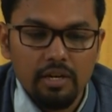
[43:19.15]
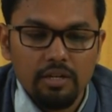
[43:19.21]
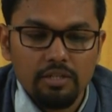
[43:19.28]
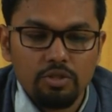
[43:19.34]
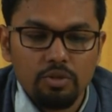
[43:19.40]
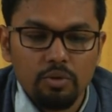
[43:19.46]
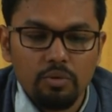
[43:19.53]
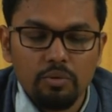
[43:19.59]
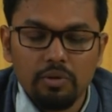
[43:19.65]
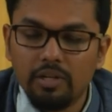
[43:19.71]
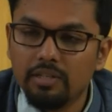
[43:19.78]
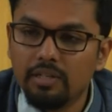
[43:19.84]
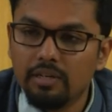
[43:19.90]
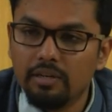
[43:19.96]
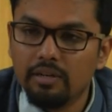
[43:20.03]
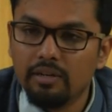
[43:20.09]
so
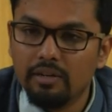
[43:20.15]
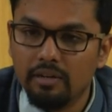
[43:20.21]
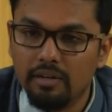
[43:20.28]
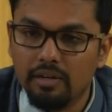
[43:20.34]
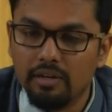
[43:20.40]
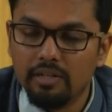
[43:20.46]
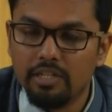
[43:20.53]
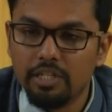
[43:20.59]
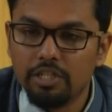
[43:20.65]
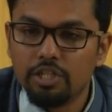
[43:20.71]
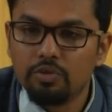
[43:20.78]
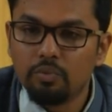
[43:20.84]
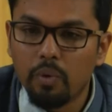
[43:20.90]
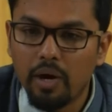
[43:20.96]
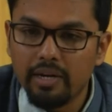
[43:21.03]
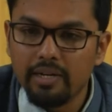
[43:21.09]
the
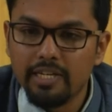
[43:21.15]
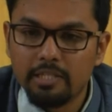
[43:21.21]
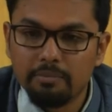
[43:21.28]
digit 1 is